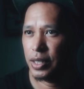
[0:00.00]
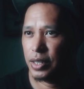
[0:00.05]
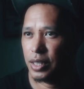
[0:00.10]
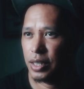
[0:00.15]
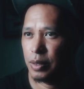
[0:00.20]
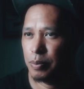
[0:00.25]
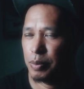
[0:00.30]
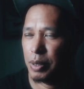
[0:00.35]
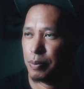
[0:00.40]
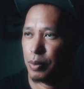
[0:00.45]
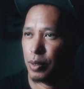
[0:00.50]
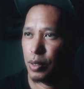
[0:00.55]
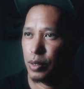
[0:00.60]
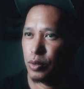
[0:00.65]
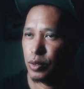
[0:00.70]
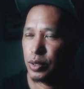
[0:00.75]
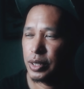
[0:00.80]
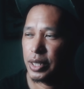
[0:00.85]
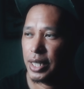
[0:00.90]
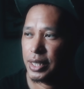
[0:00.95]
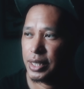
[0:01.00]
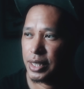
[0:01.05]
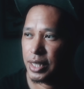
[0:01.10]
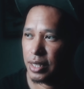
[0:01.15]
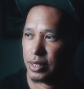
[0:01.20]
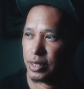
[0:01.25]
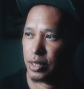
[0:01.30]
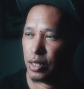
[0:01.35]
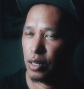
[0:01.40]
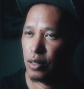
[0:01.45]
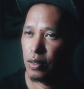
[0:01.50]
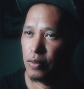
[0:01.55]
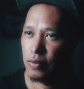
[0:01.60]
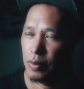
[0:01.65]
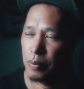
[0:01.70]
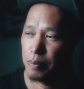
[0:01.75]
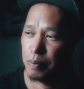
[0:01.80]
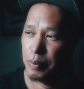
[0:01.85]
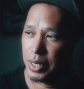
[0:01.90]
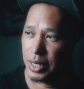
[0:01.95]
there are people who take shots
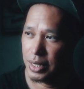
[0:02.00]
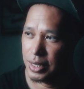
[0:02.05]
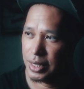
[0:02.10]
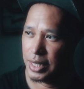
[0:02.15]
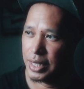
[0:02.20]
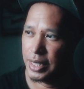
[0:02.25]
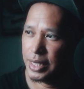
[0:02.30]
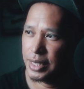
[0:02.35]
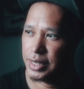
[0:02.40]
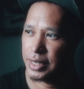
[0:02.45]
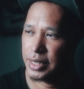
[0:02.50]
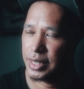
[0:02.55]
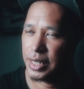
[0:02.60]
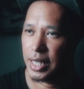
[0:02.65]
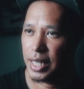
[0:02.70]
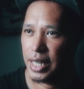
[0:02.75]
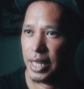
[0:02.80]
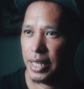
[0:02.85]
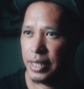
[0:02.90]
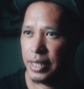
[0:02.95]
of buildings